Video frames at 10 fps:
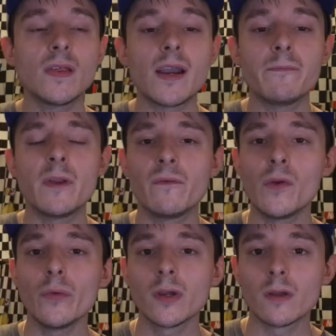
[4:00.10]
that I've been
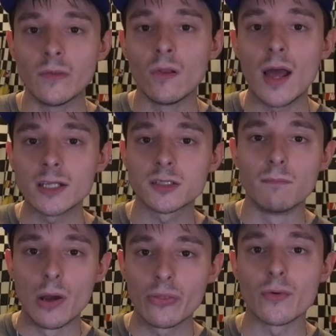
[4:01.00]
feeling the last
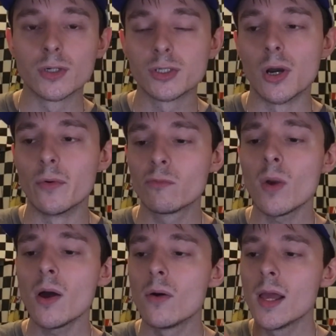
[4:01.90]
month or so as
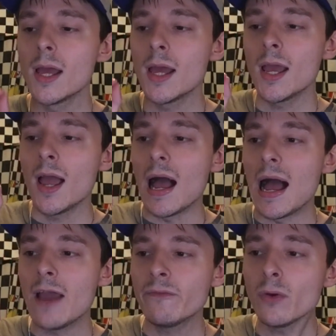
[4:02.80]
well.
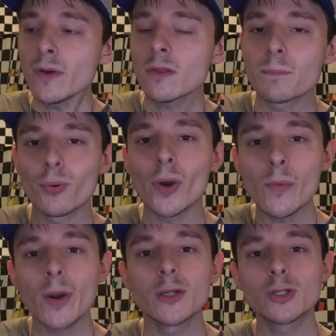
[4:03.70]
I feel like the
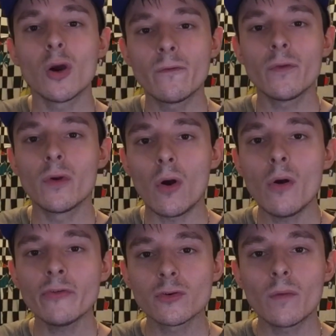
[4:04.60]
pre-race show for the
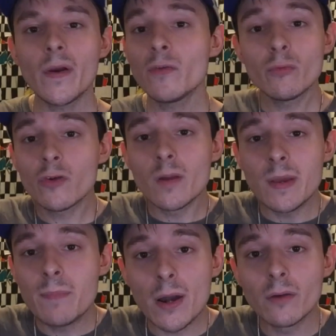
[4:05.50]
All-Star race was going to
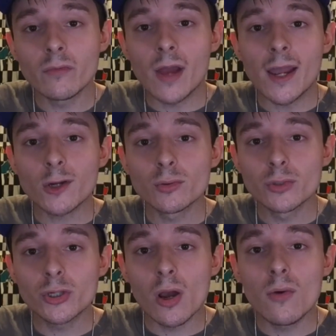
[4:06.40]
be better than the actual
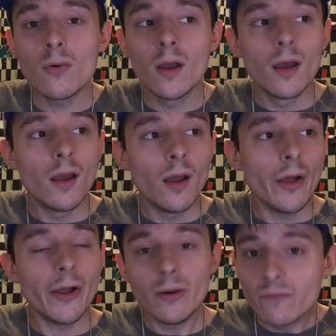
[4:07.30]
show.
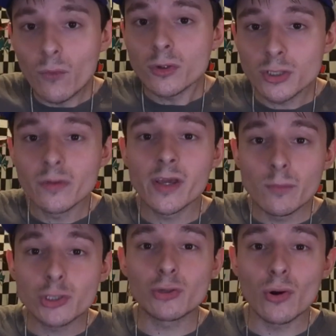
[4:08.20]
And unfortunately, it
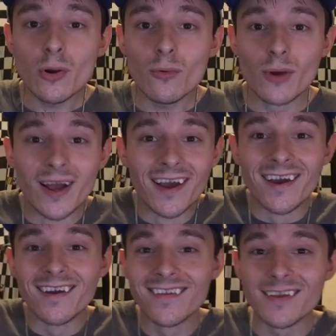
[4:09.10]
was true.
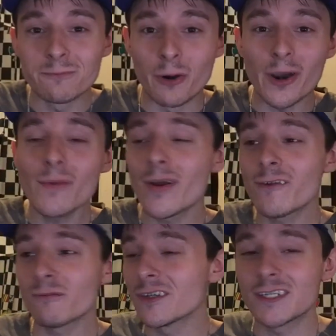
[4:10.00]
The
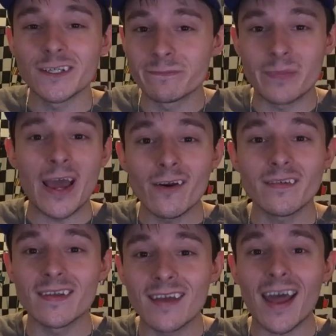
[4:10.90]
pre-race was just
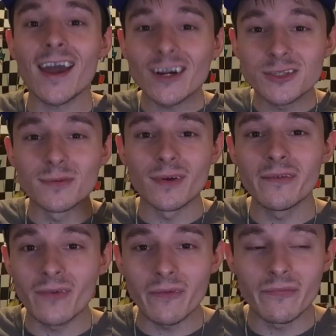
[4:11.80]
better than the actual
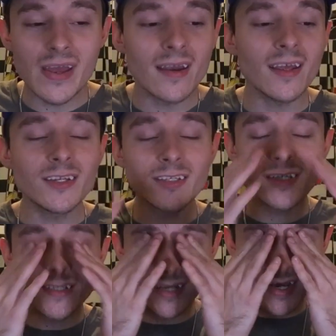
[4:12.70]
event. It's
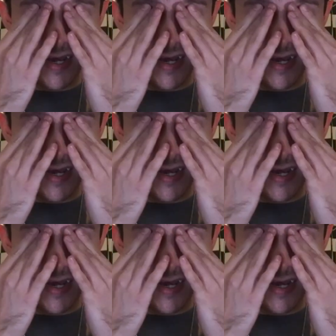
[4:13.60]
just,